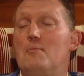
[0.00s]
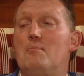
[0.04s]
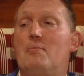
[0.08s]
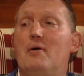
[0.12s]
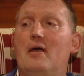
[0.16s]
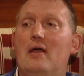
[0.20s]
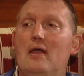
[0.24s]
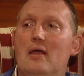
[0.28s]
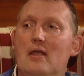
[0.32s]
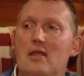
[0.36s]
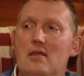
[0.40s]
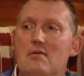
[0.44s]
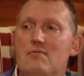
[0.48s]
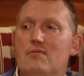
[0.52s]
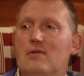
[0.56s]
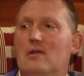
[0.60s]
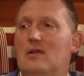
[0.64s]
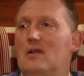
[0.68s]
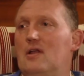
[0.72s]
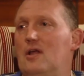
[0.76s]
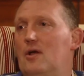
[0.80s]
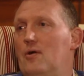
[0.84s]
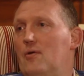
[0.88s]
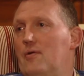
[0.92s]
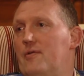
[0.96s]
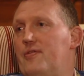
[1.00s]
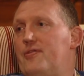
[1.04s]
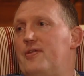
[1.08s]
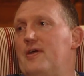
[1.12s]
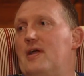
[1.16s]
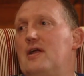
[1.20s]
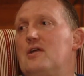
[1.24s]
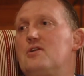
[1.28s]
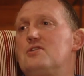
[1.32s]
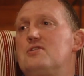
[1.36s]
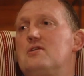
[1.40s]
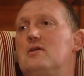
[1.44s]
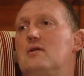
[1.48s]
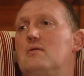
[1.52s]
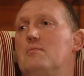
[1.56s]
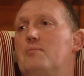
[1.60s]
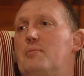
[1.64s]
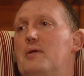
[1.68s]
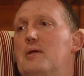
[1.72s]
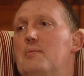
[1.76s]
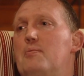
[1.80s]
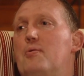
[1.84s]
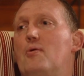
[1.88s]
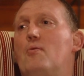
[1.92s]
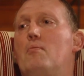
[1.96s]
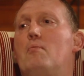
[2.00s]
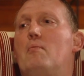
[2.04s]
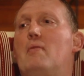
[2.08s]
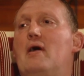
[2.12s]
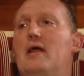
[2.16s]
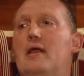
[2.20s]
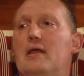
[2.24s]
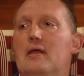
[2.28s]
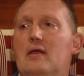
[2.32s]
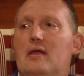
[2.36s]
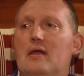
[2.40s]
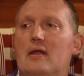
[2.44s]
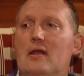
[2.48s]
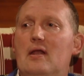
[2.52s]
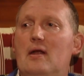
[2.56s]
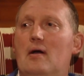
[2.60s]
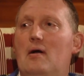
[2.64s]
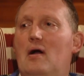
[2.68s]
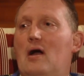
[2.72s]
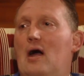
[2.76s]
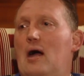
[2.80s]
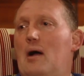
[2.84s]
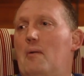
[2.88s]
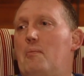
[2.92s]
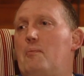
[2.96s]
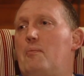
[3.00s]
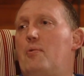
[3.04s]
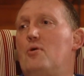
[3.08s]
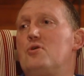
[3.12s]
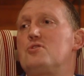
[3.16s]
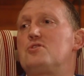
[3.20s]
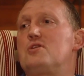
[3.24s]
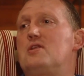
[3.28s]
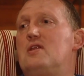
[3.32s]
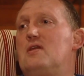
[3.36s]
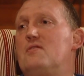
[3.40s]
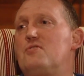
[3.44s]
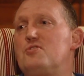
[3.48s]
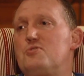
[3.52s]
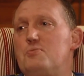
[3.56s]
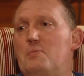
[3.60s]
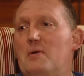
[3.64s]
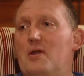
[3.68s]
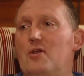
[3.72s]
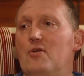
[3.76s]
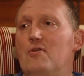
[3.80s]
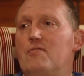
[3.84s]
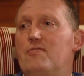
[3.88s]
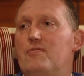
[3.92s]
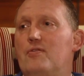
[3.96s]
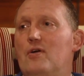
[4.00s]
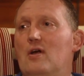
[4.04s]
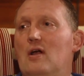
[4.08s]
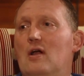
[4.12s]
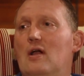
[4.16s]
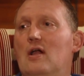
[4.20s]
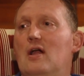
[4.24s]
but even little things that people might get a positive spin off.